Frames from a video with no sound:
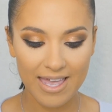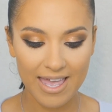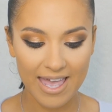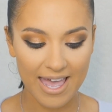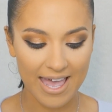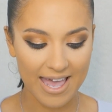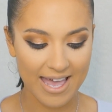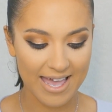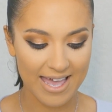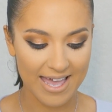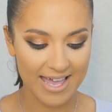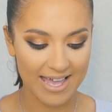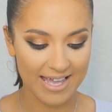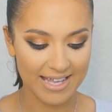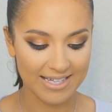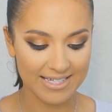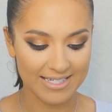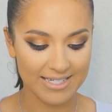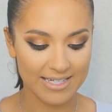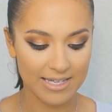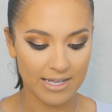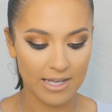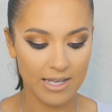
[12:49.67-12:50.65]

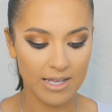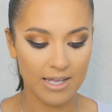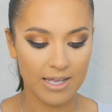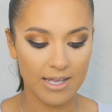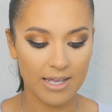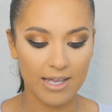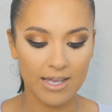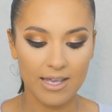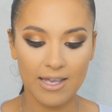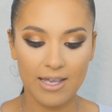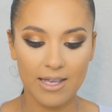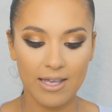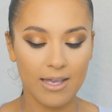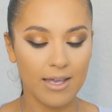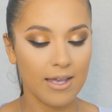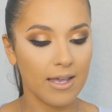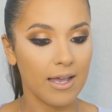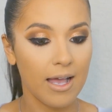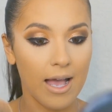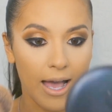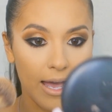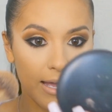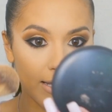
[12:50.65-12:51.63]
and
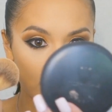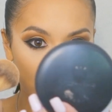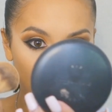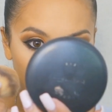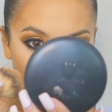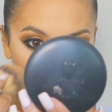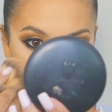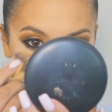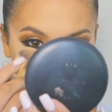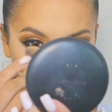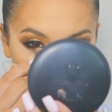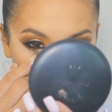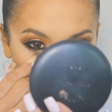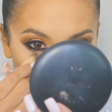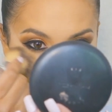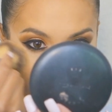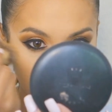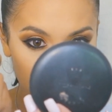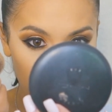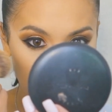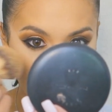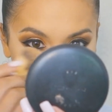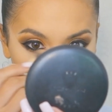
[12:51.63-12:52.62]
I just
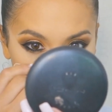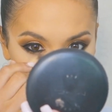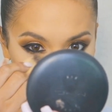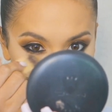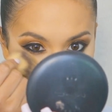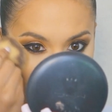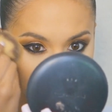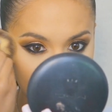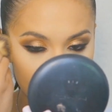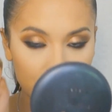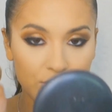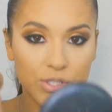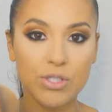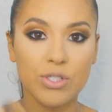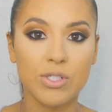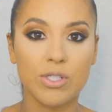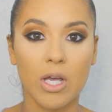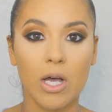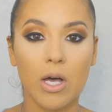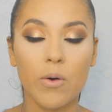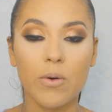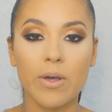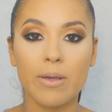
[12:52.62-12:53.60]
remember being
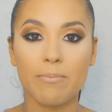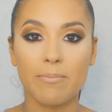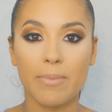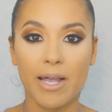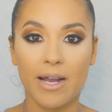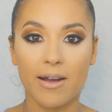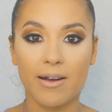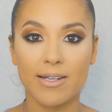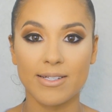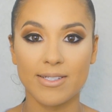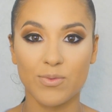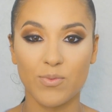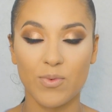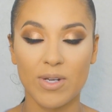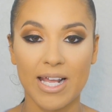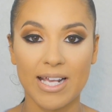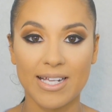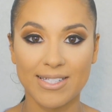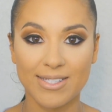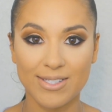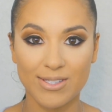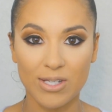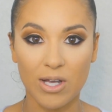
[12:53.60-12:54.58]
so embarrassed when
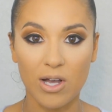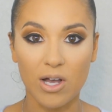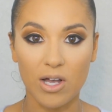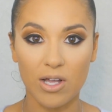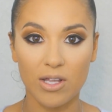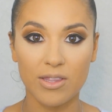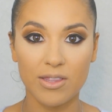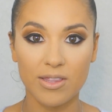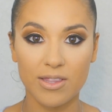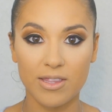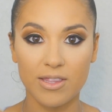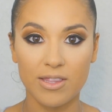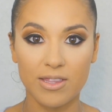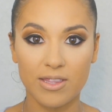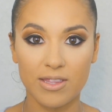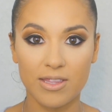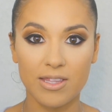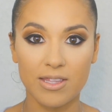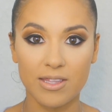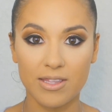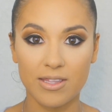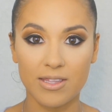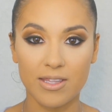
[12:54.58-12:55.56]
I saw
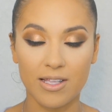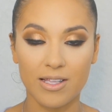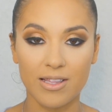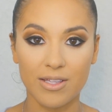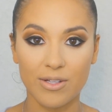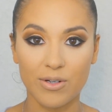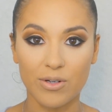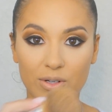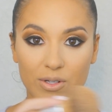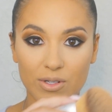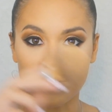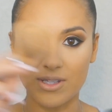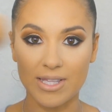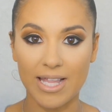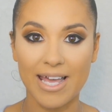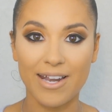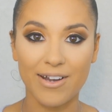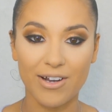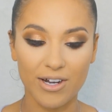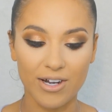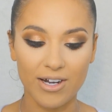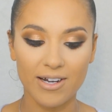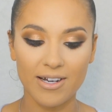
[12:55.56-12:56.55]
the little
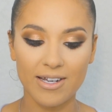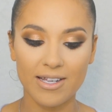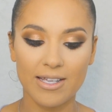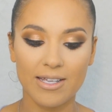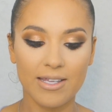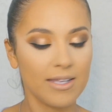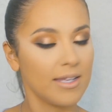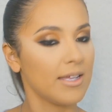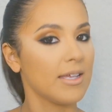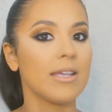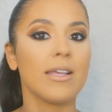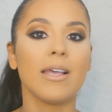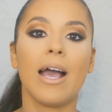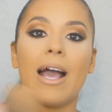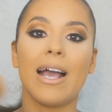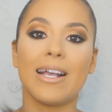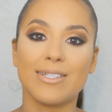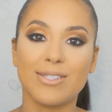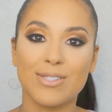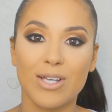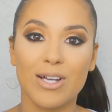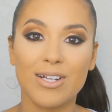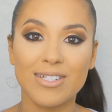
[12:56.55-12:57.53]
letter.
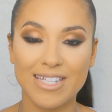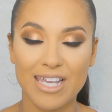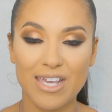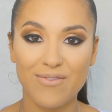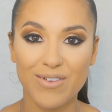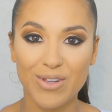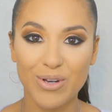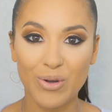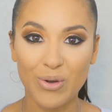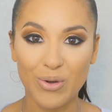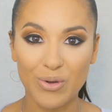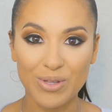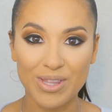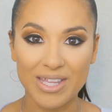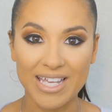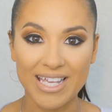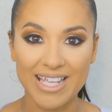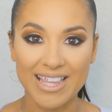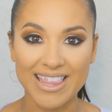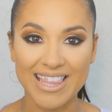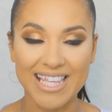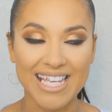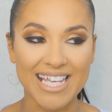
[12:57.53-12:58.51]
I saw David
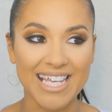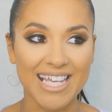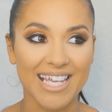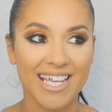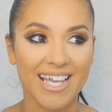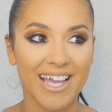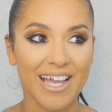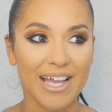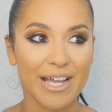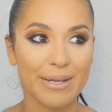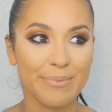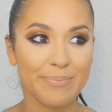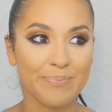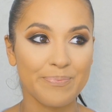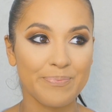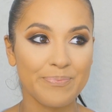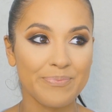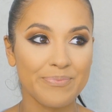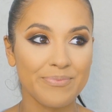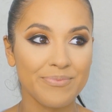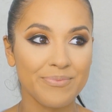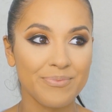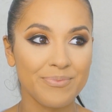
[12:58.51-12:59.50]
holding the
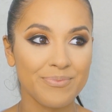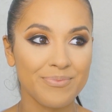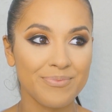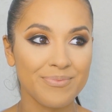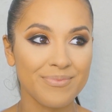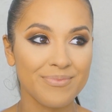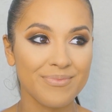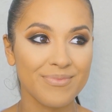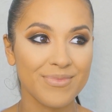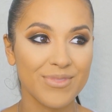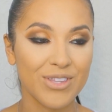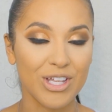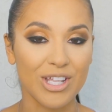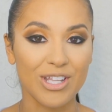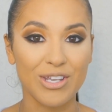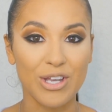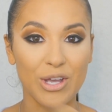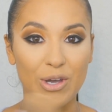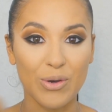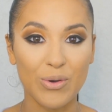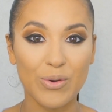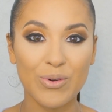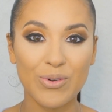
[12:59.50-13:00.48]

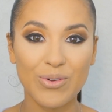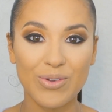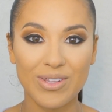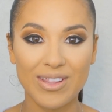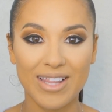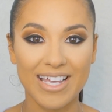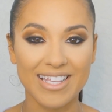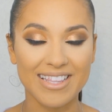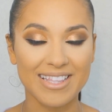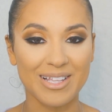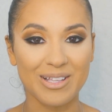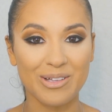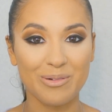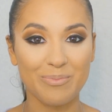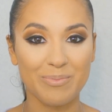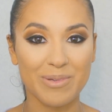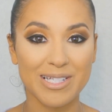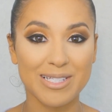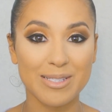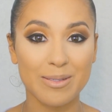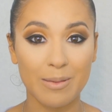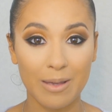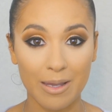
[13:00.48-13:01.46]
note, like the little
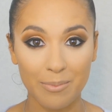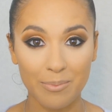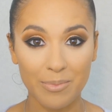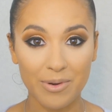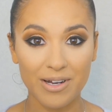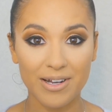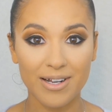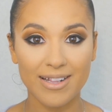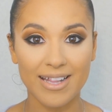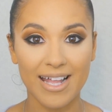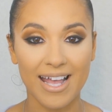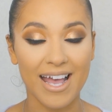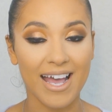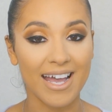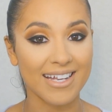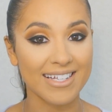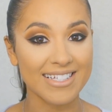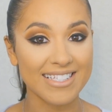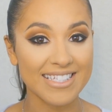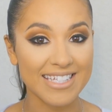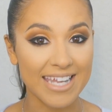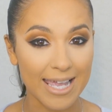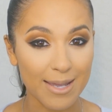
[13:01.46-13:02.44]
piece of paper that had
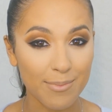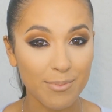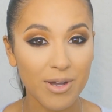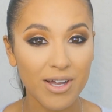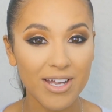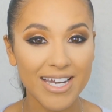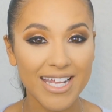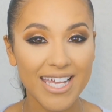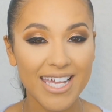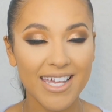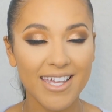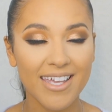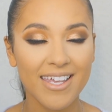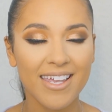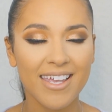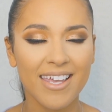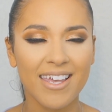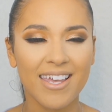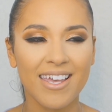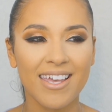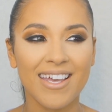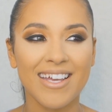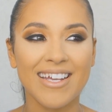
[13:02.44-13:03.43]
his name on it.
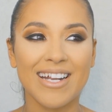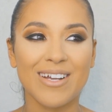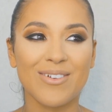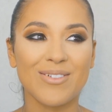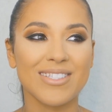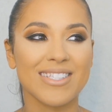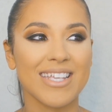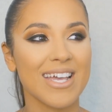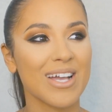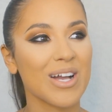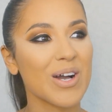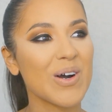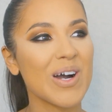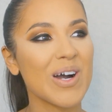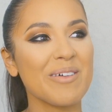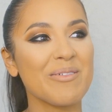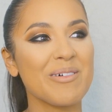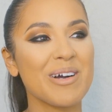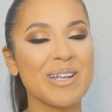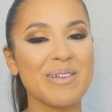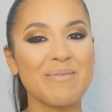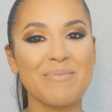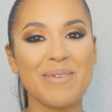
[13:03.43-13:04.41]
And I was like,
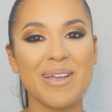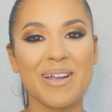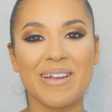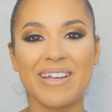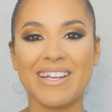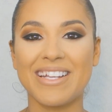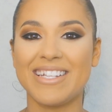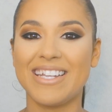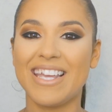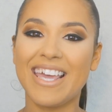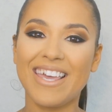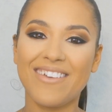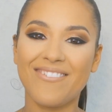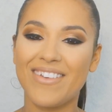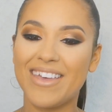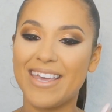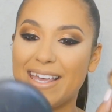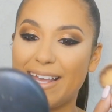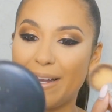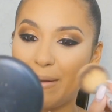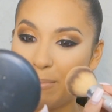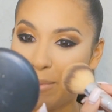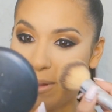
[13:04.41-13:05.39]
want to marry
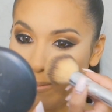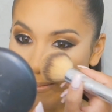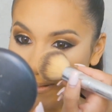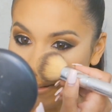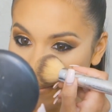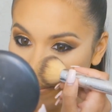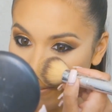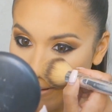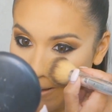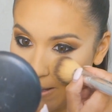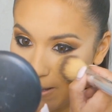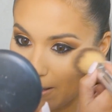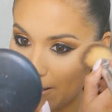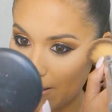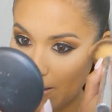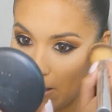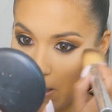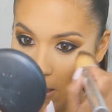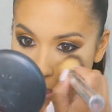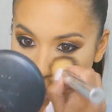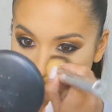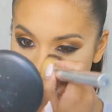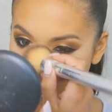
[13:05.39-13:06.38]
David, blah, blah,
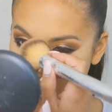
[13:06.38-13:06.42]
blah.